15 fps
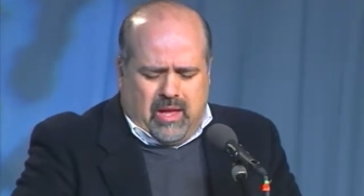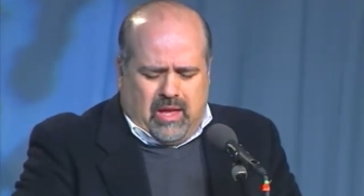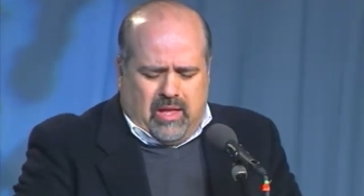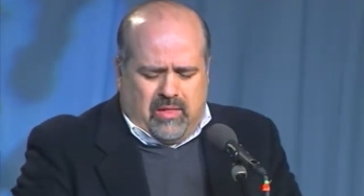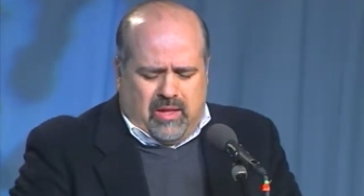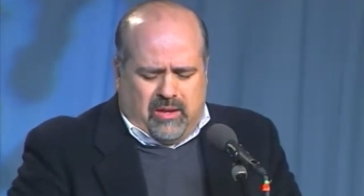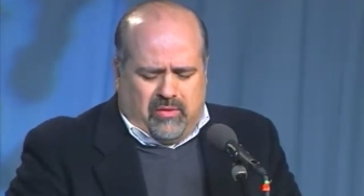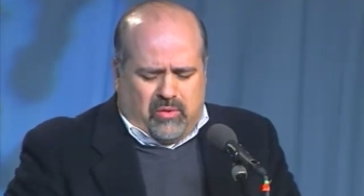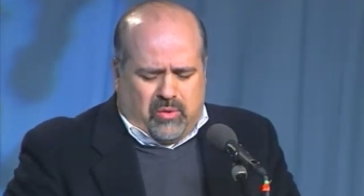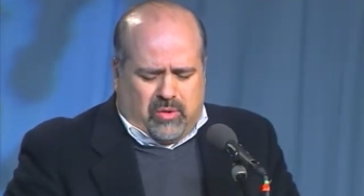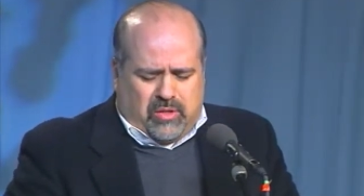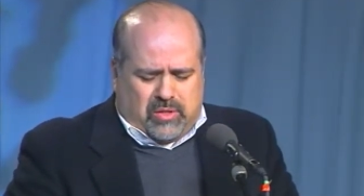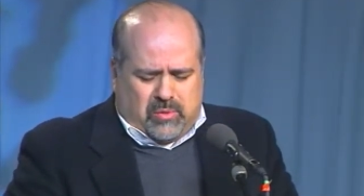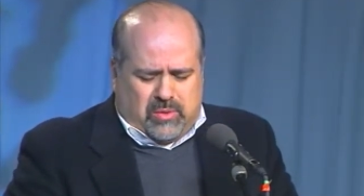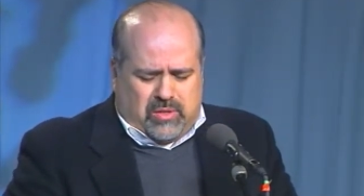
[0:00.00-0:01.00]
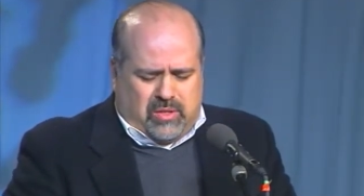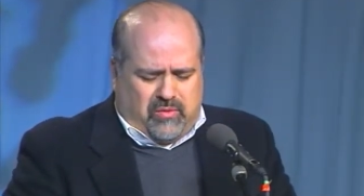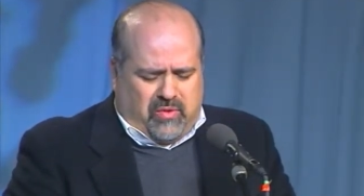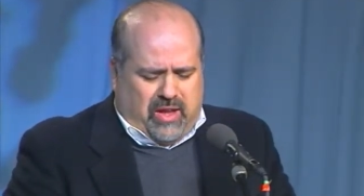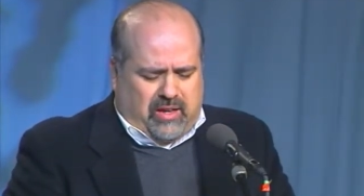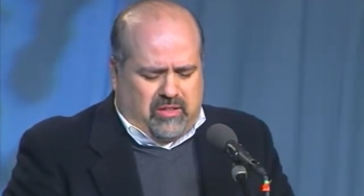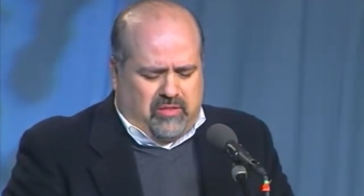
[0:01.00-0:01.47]
And then, of course, was the
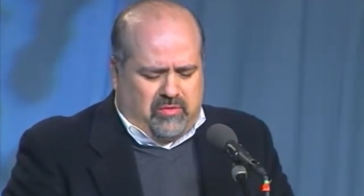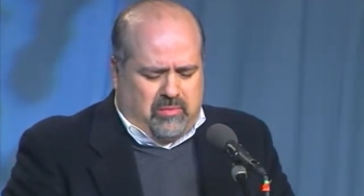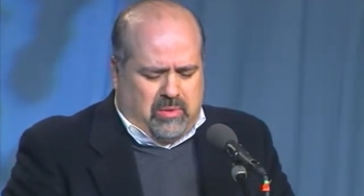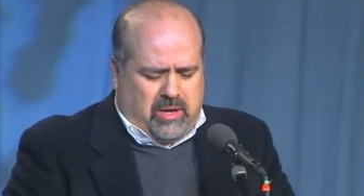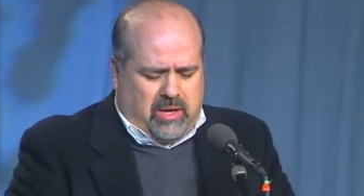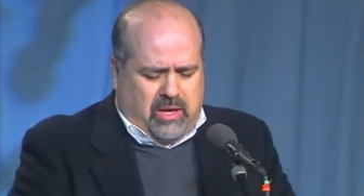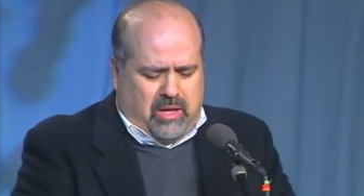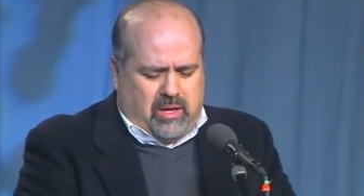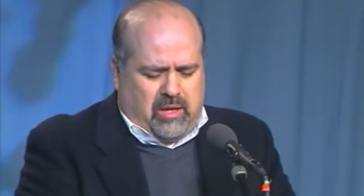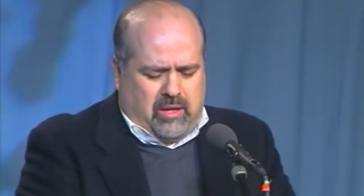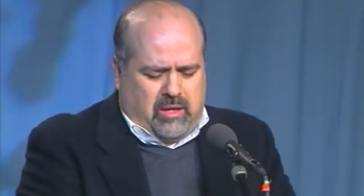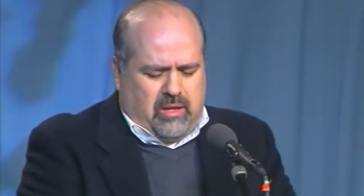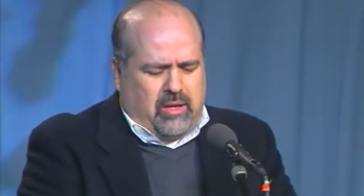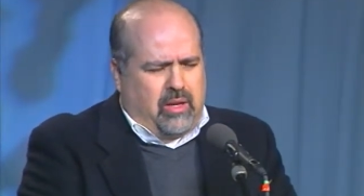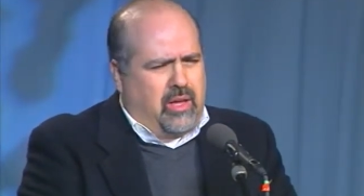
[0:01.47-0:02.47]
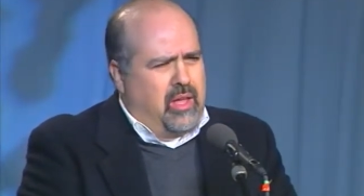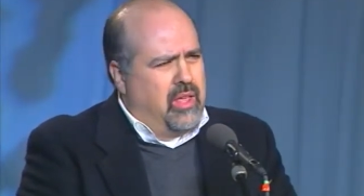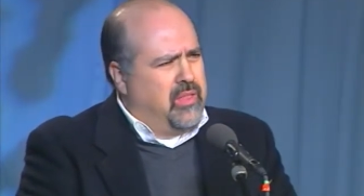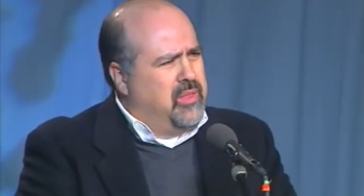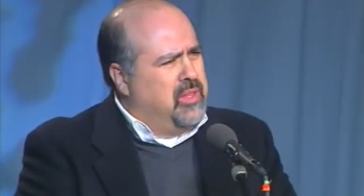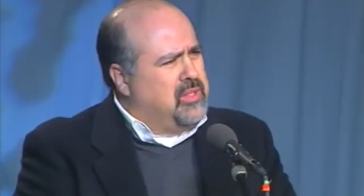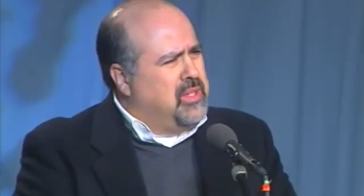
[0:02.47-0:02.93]
fact of my
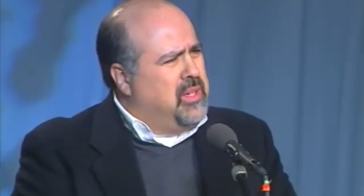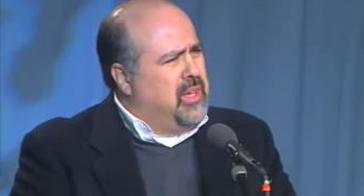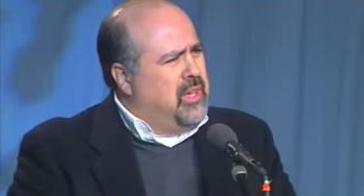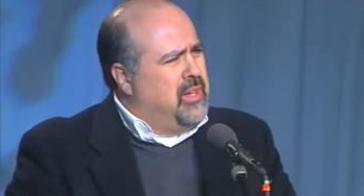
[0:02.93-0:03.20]
ethnicity.